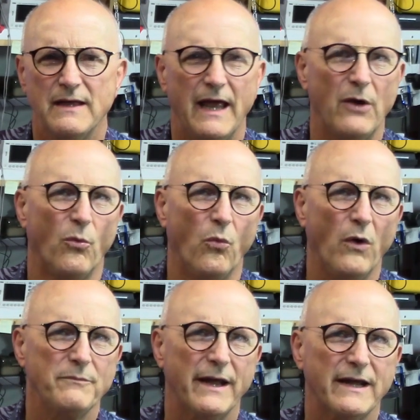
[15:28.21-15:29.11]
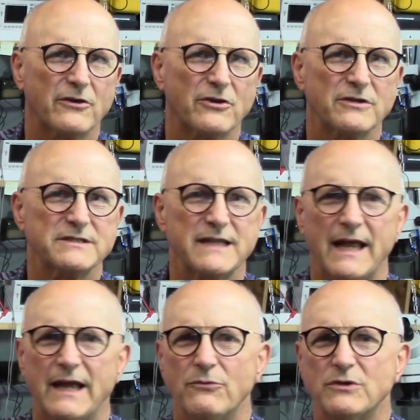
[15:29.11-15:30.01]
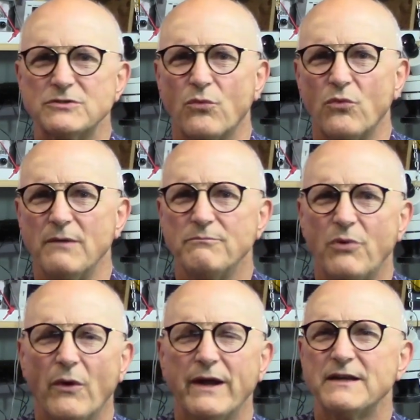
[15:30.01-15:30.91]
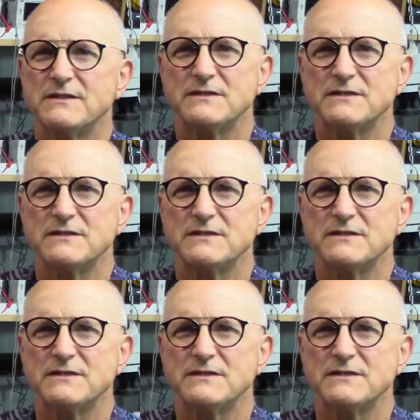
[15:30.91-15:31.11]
At one megahertz, it was one point